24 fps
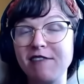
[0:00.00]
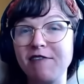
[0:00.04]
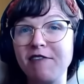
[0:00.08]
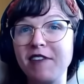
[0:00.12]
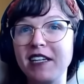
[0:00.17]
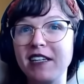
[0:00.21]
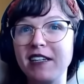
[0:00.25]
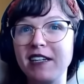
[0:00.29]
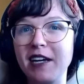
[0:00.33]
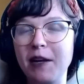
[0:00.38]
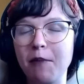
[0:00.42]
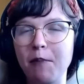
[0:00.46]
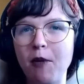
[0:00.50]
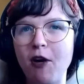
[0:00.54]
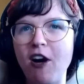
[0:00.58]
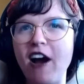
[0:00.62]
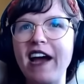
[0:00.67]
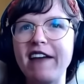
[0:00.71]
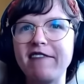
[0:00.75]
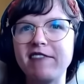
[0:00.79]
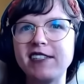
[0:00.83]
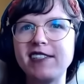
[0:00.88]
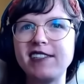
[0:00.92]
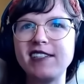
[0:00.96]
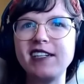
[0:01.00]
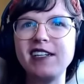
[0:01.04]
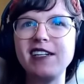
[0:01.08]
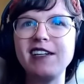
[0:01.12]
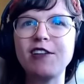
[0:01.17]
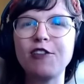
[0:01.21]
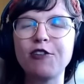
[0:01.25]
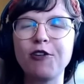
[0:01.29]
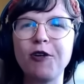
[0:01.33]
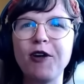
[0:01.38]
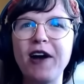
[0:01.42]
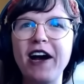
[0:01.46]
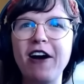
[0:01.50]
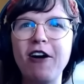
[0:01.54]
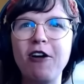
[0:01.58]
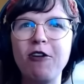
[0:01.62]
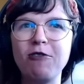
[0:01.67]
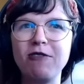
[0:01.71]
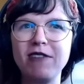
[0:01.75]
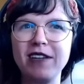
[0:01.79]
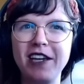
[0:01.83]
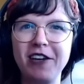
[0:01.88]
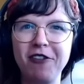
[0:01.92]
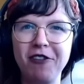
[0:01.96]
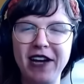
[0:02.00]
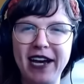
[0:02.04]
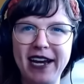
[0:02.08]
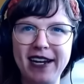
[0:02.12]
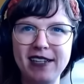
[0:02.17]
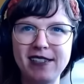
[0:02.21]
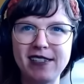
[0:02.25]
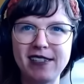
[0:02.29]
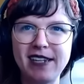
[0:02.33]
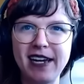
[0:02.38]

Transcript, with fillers: civilian privacy throughout the United